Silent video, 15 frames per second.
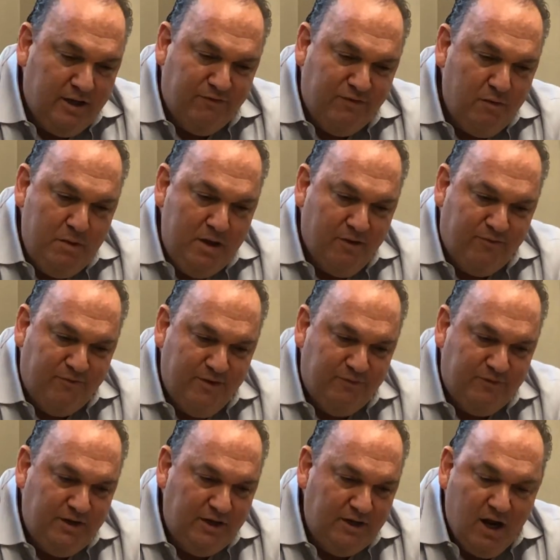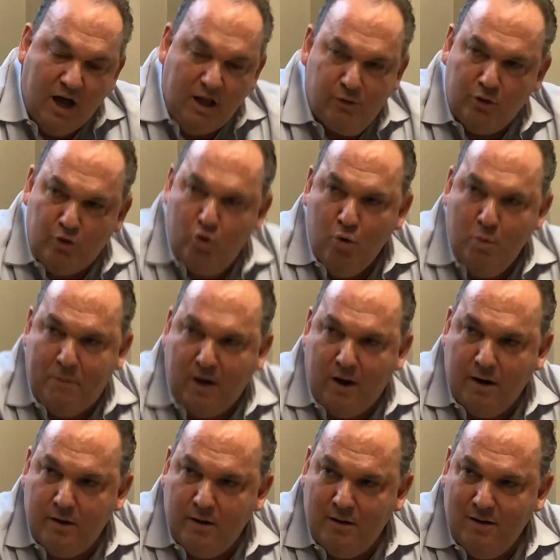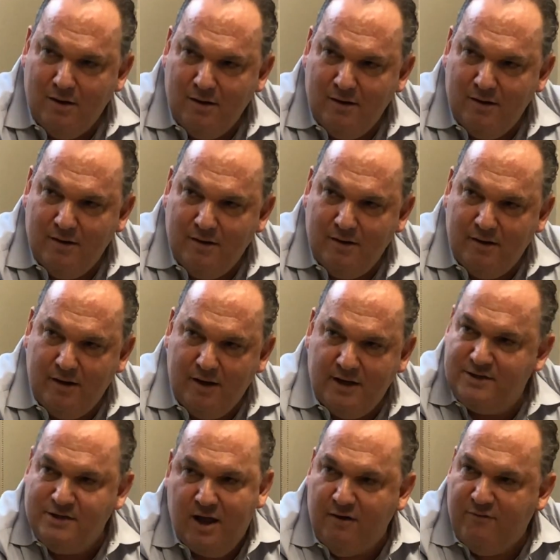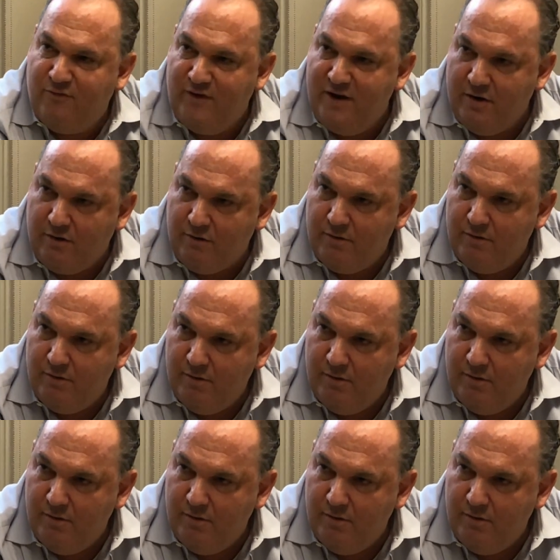giving me a $50 coupon is not fair.